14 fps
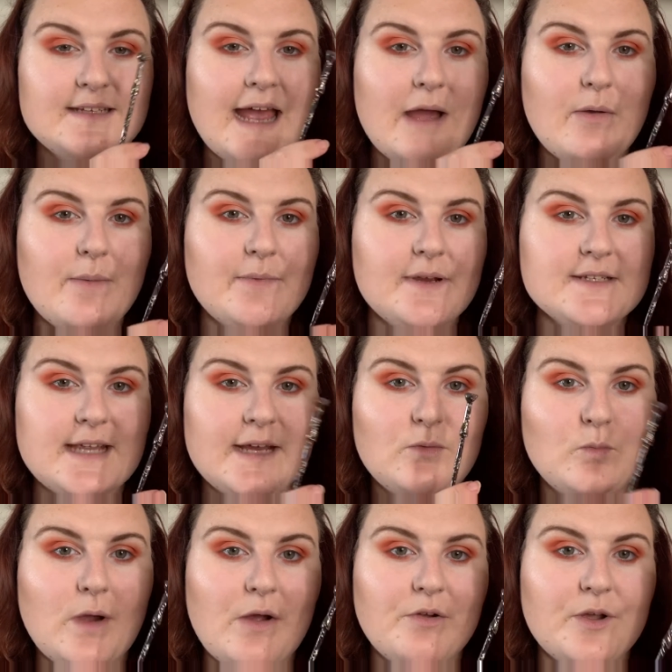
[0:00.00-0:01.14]
I'm going to take
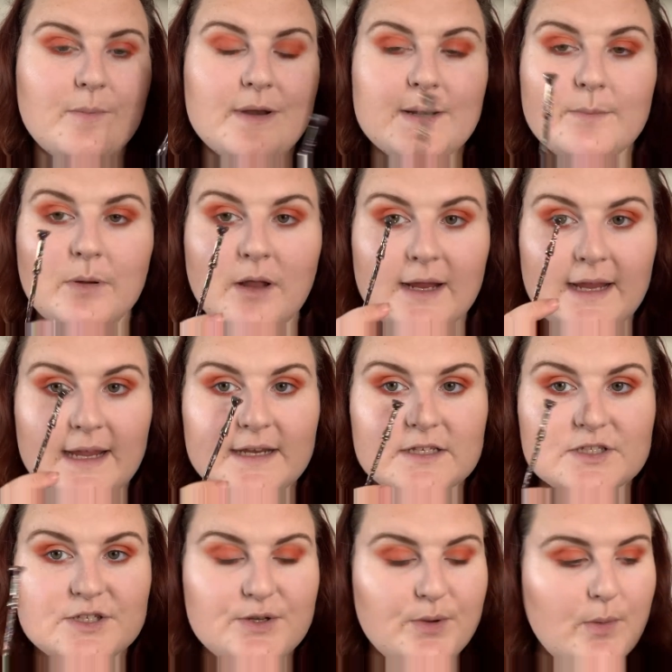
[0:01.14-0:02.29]
Welcome and apply it
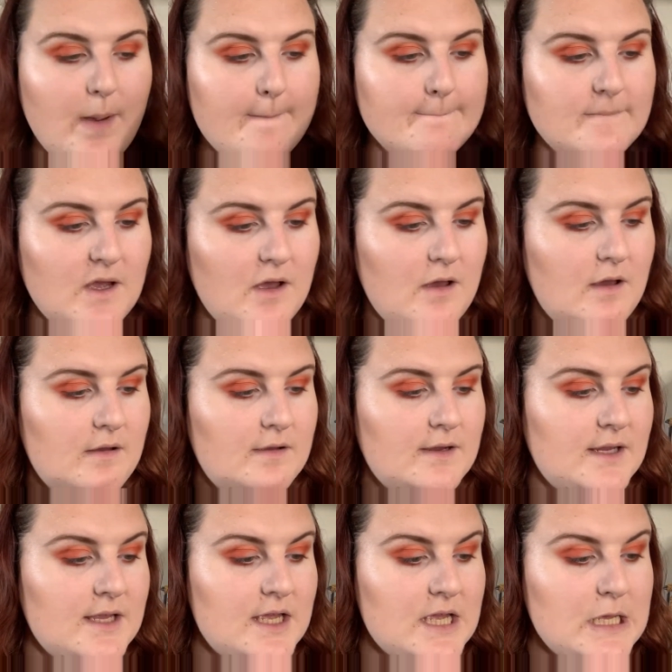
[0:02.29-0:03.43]
into my
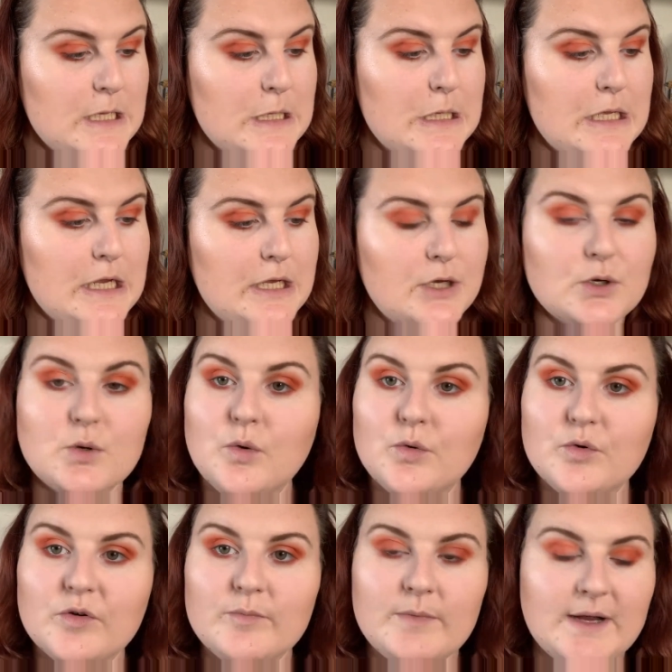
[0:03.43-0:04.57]
inner corner
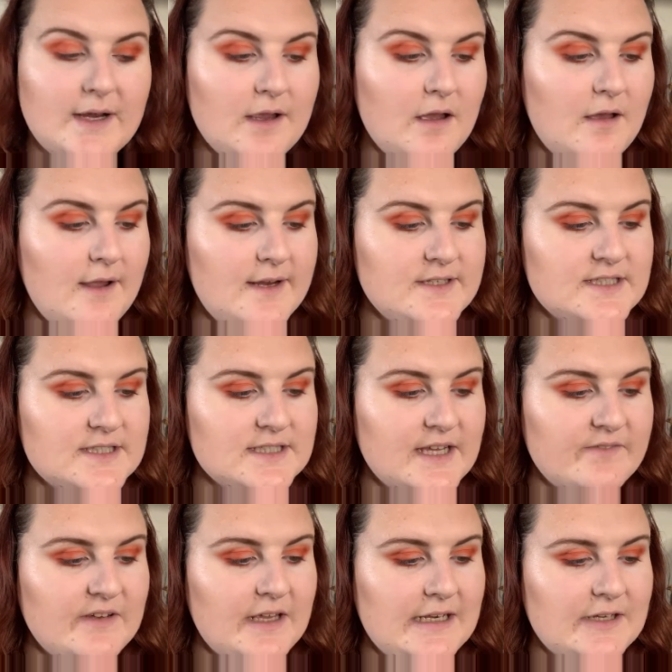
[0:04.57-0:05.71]
of my eye. Just give
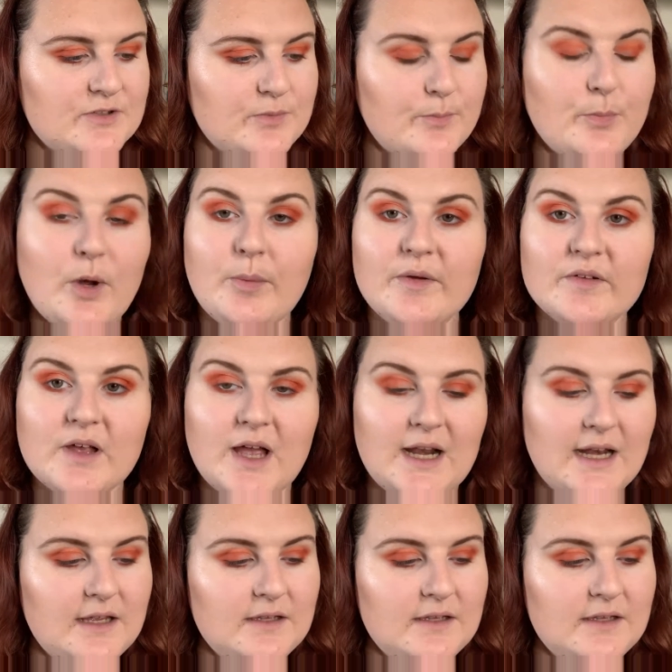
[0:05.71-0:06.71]
it a little pop of colour.